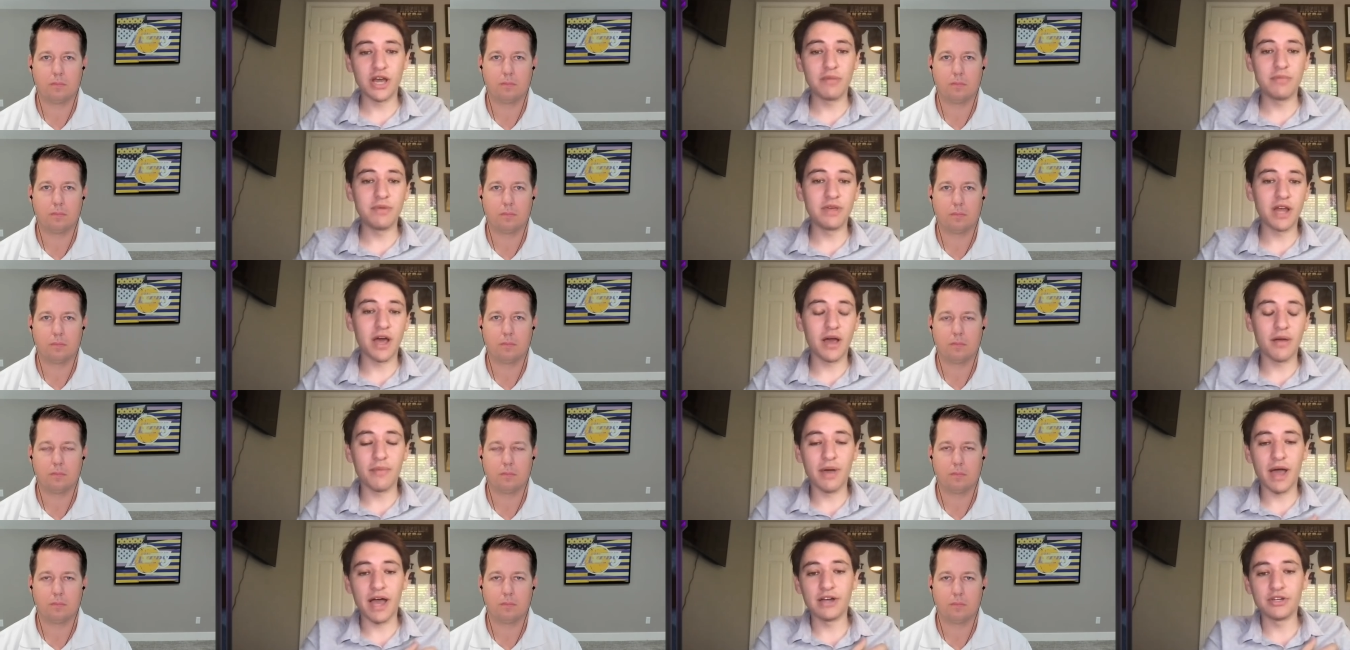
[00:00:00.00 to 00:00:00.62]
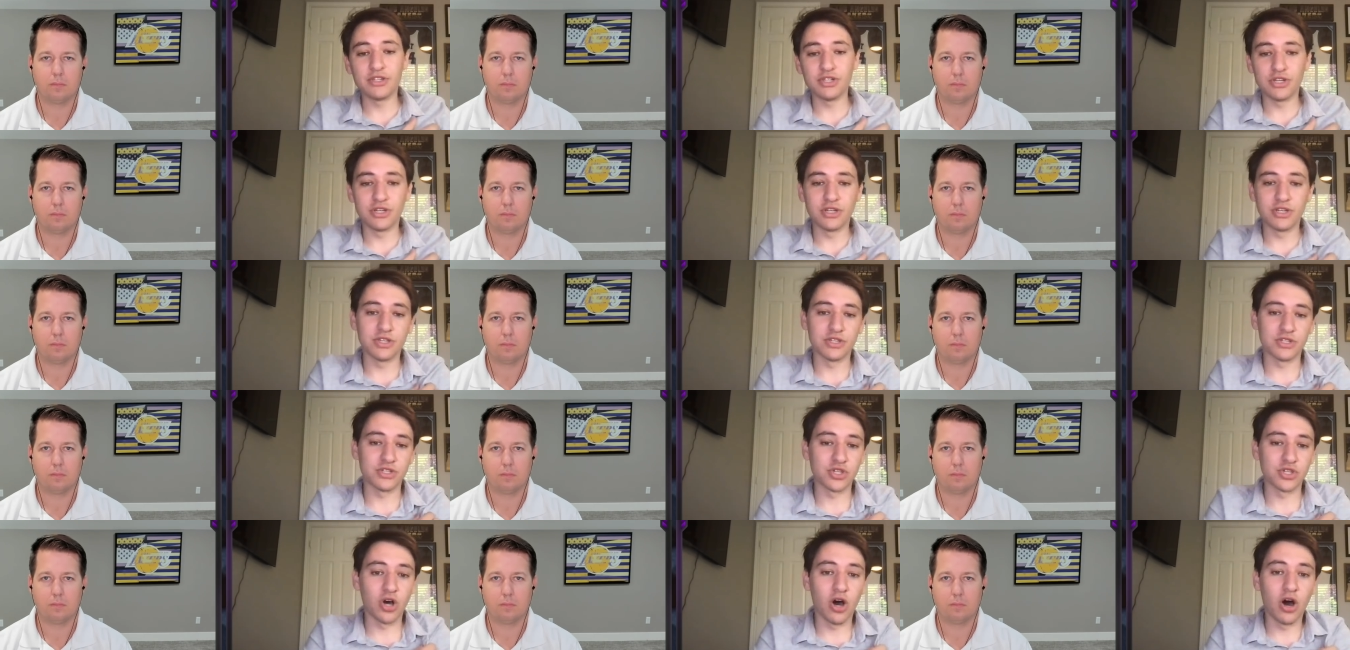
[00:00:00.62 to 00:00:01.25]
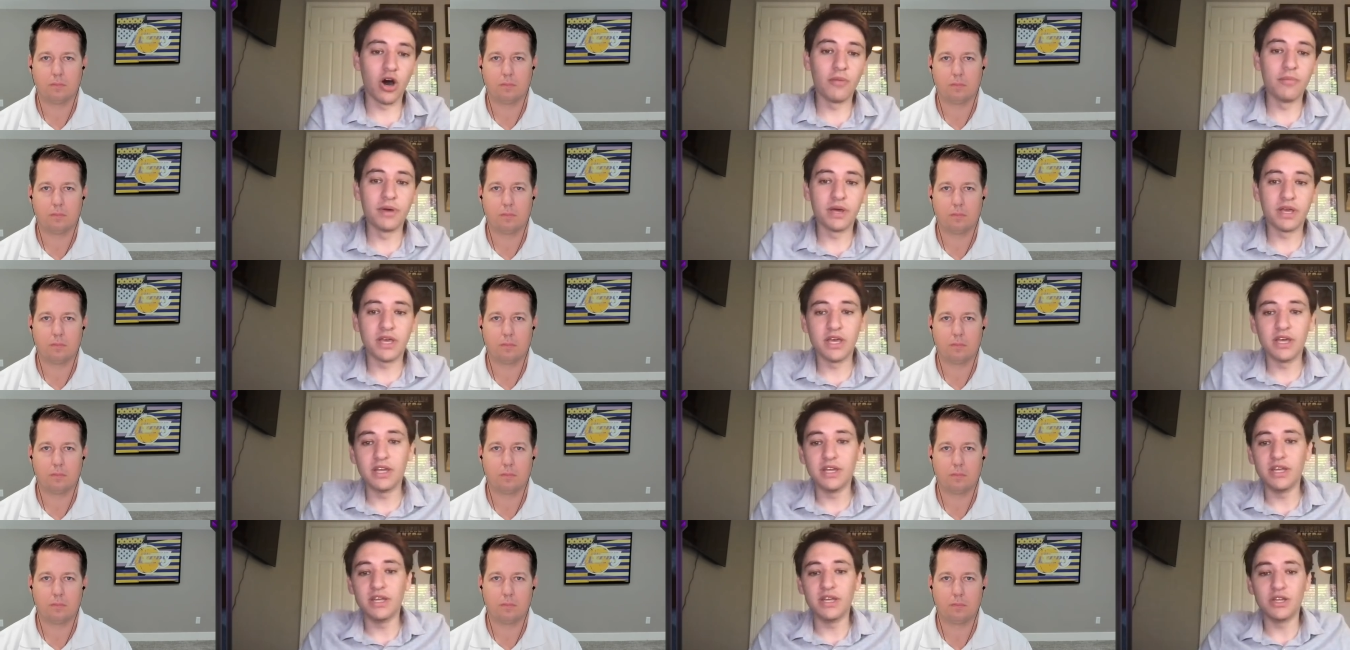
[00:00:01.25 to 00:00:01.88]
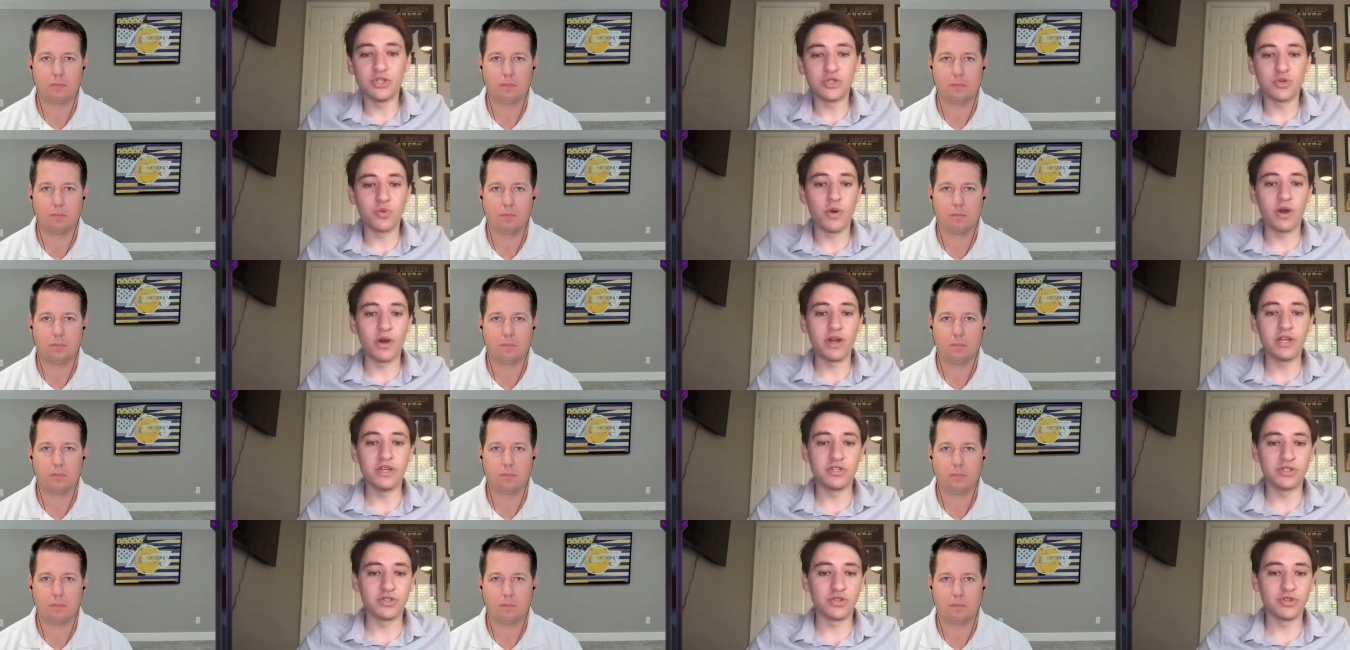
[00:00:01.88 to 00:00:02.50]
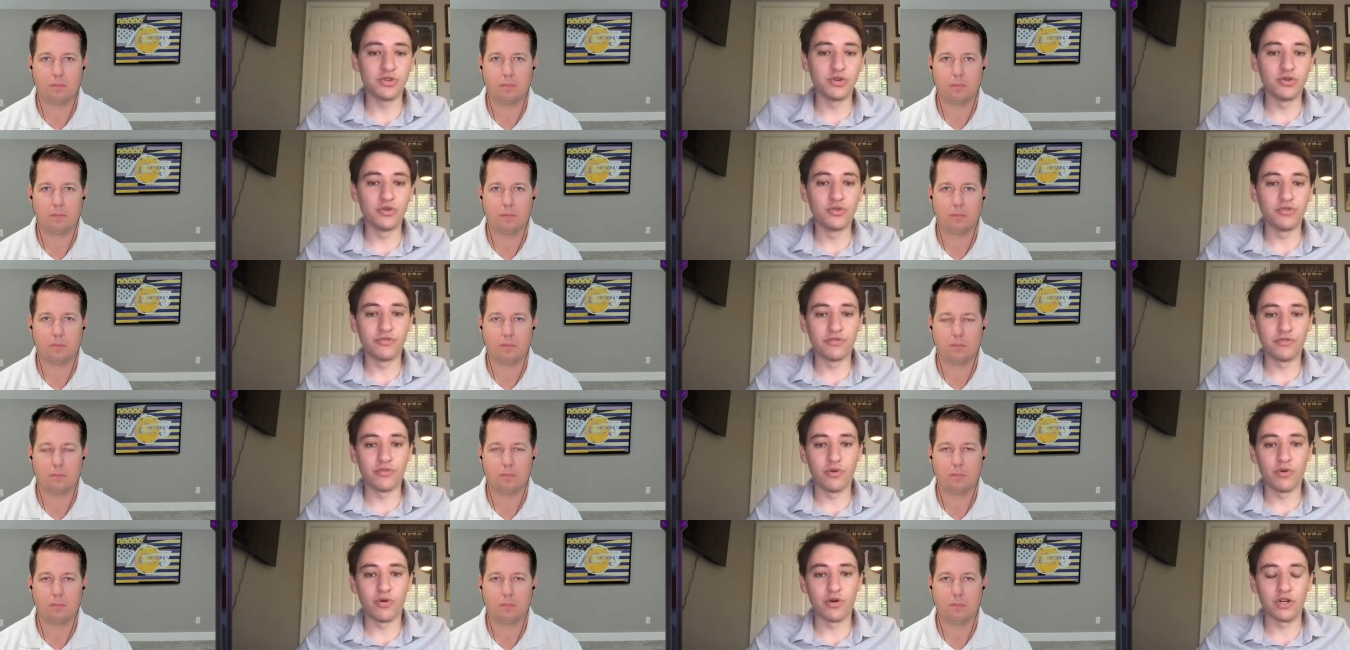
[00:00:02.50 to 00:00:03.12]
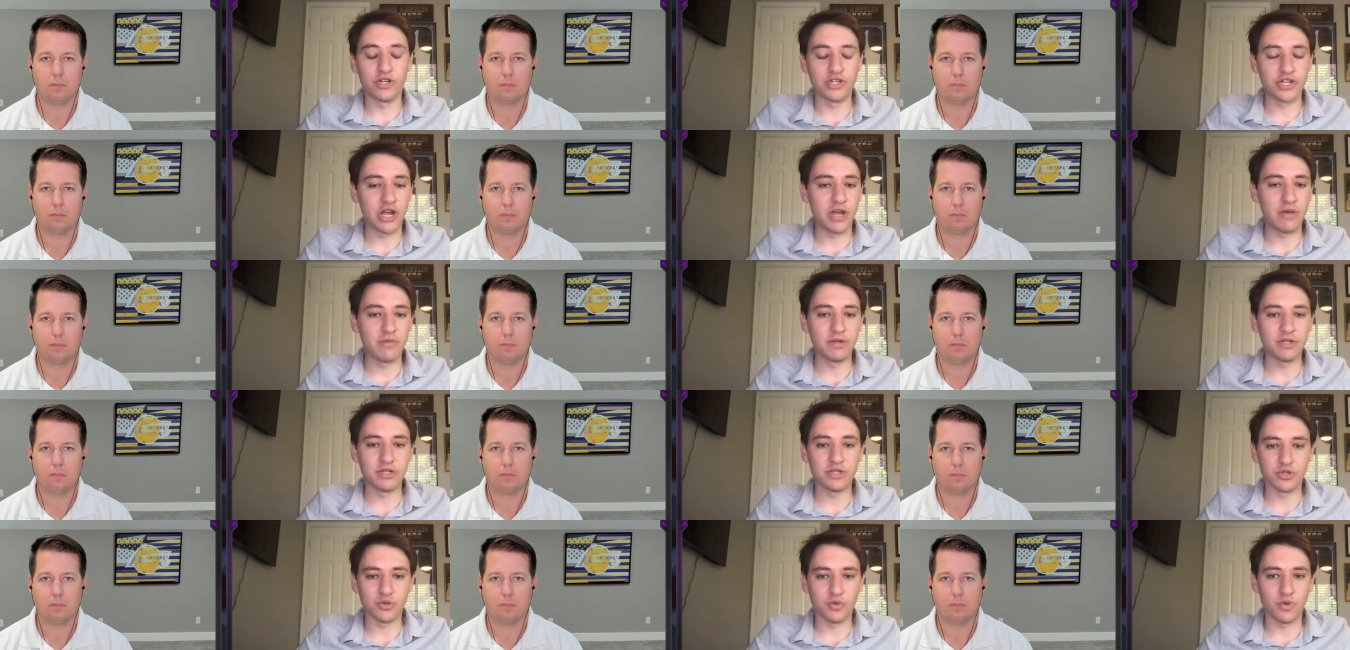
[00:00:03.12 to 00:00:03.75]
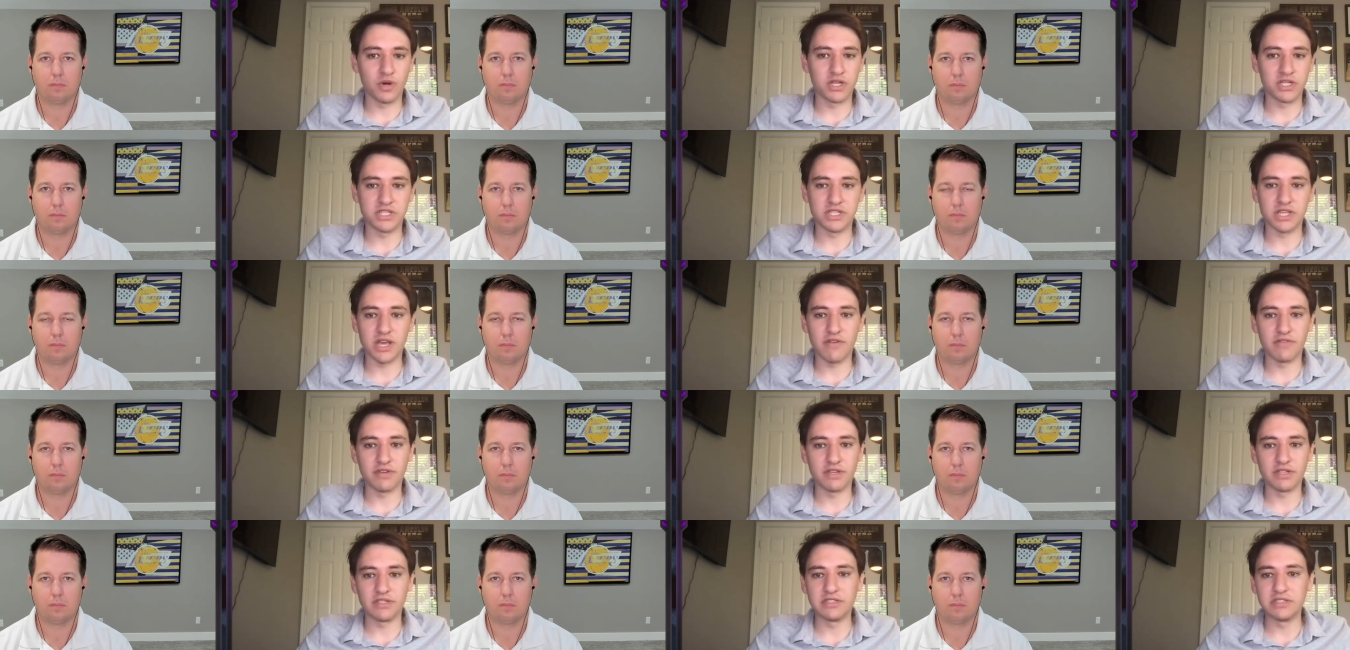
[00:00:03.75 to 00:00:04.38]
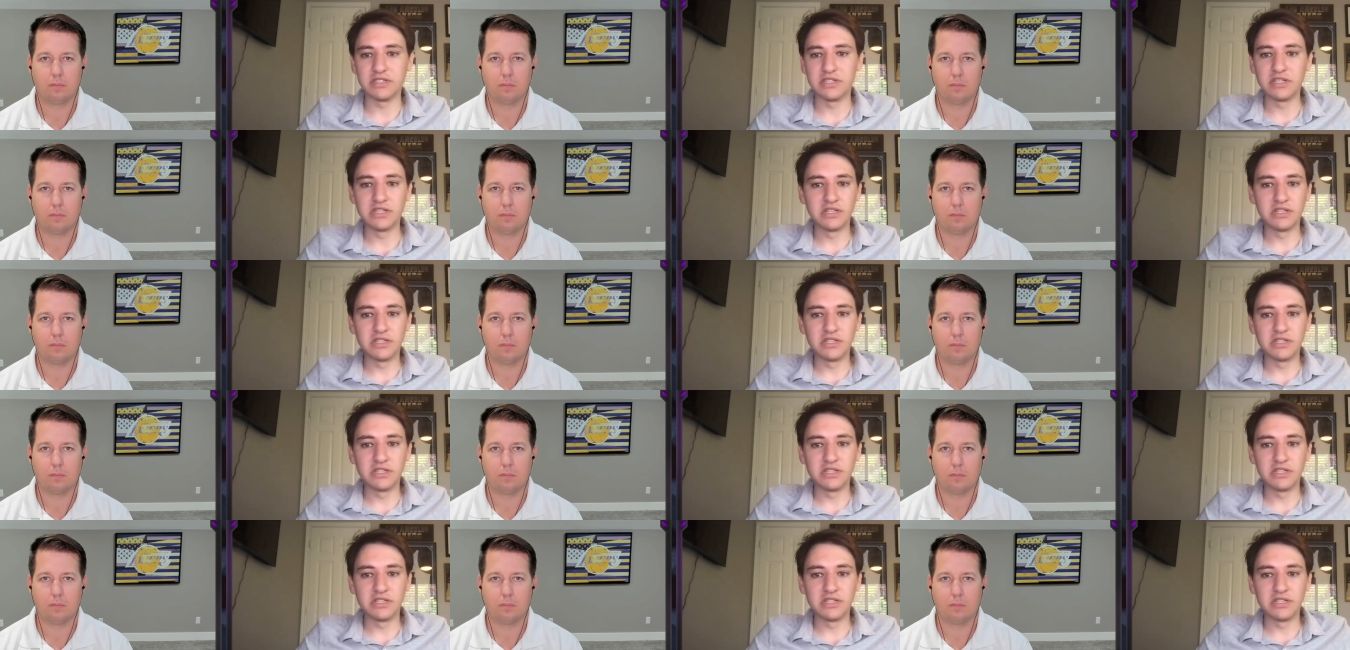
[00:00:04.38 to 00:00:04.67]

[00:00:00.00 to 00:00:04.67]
Speaker 1: I mean, I imagine Gasol, McKinney in 22 for Shamet in 27